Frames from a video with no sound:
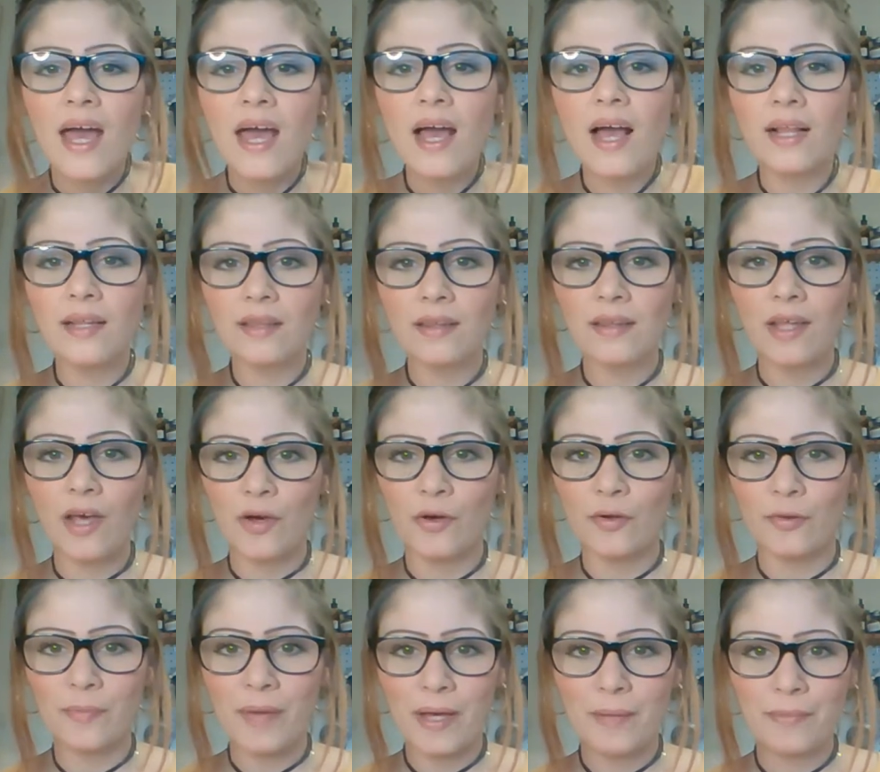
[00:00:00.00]

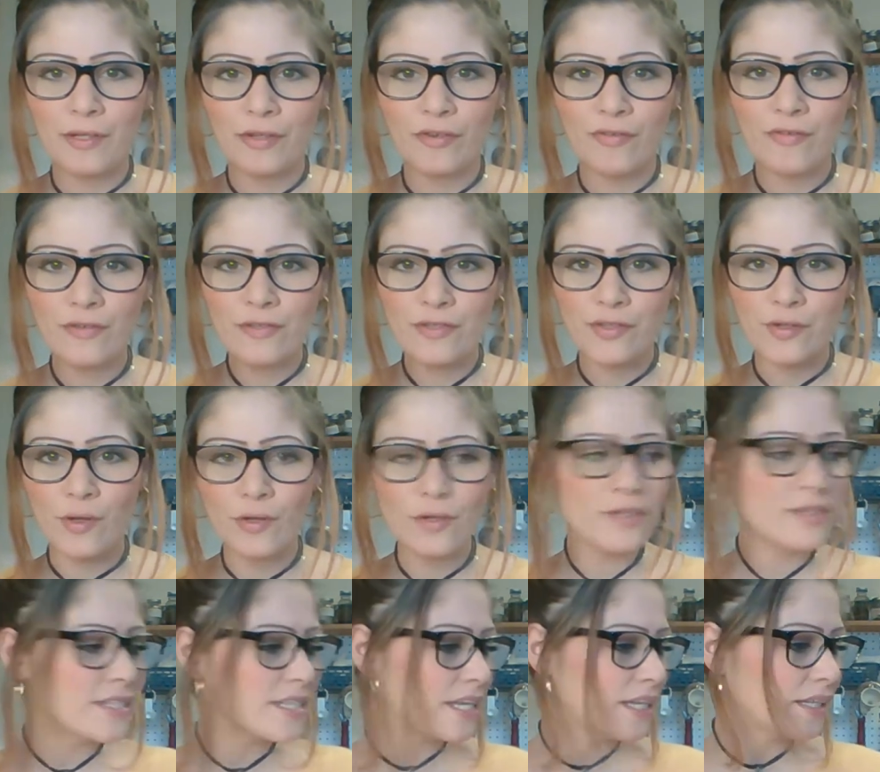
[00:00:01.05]
Hello, my beautiful
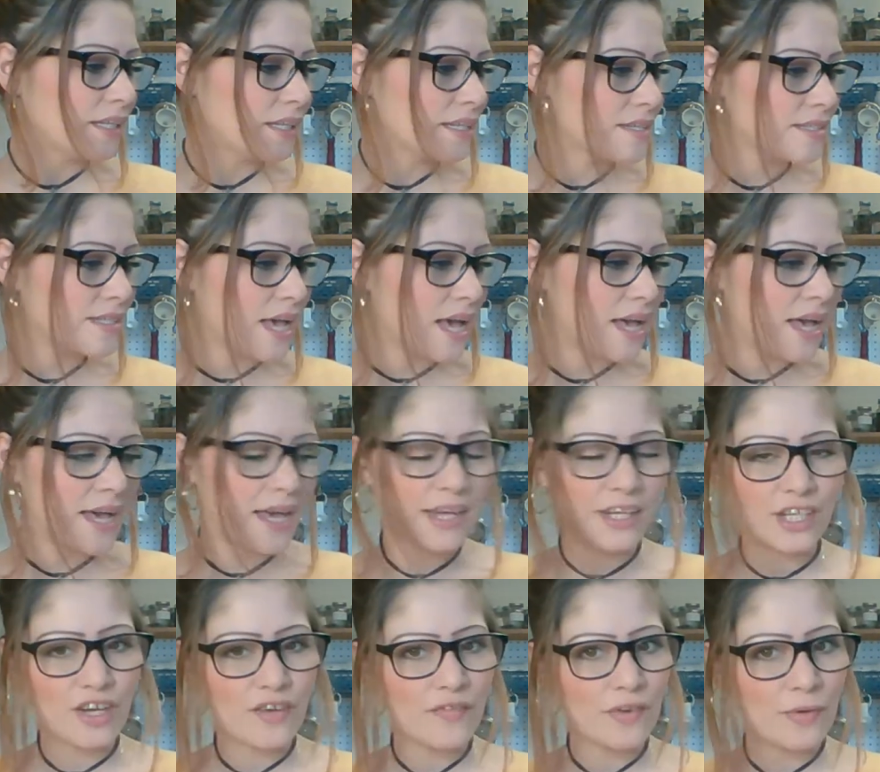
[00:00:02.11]
souls. It is I,
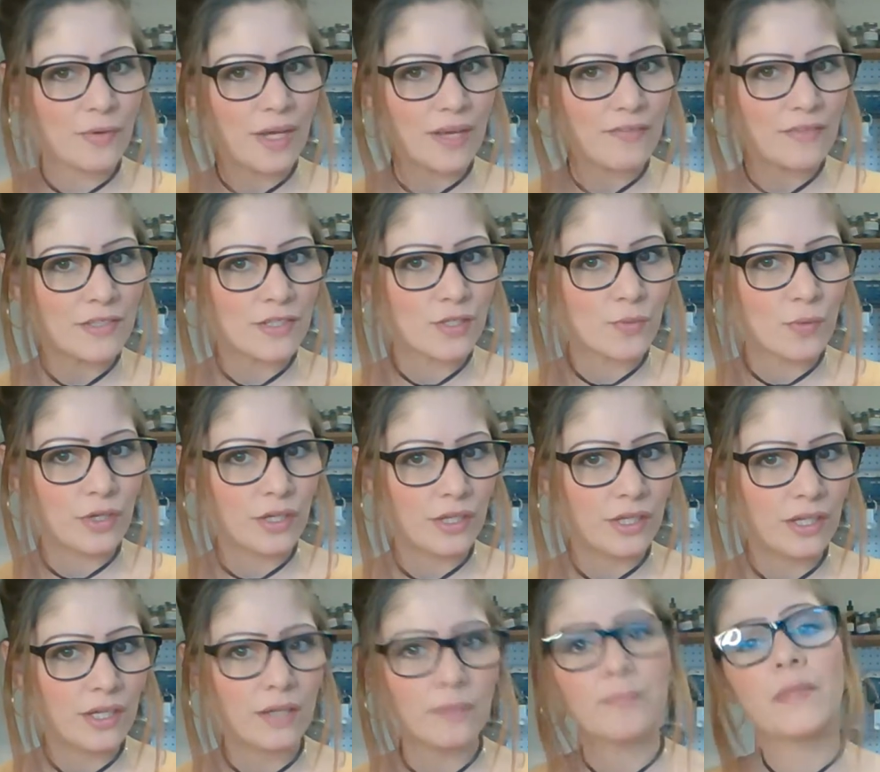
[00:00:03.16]
Nova Ravenswood.